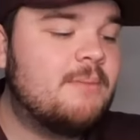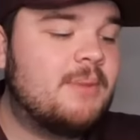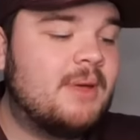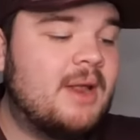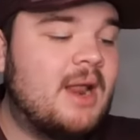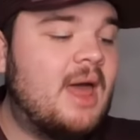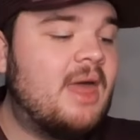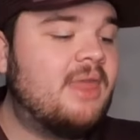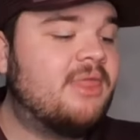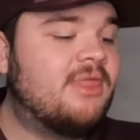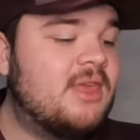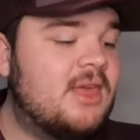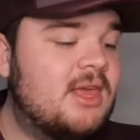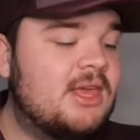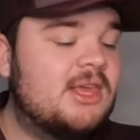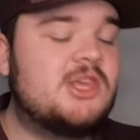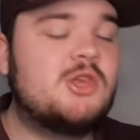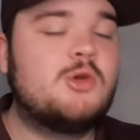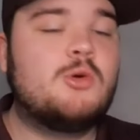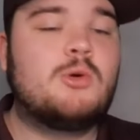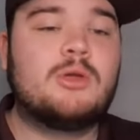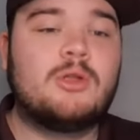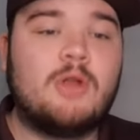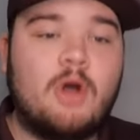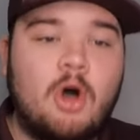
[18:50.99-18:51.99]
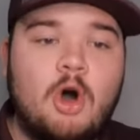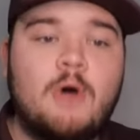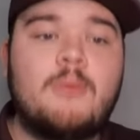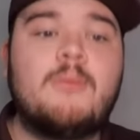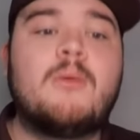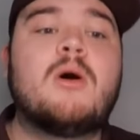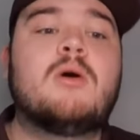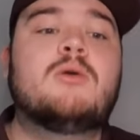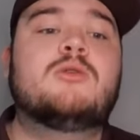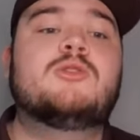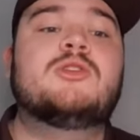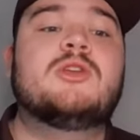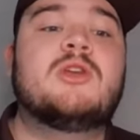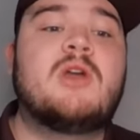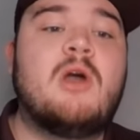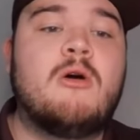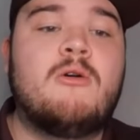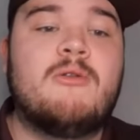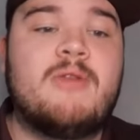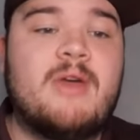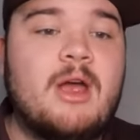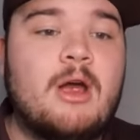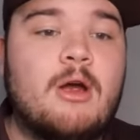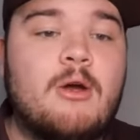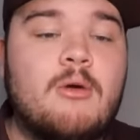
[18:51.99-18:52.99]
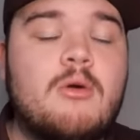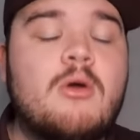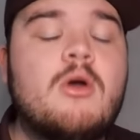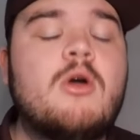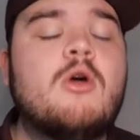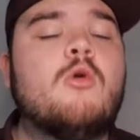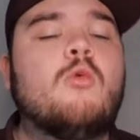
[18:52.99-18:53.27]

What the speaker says: but I think you could almost go there.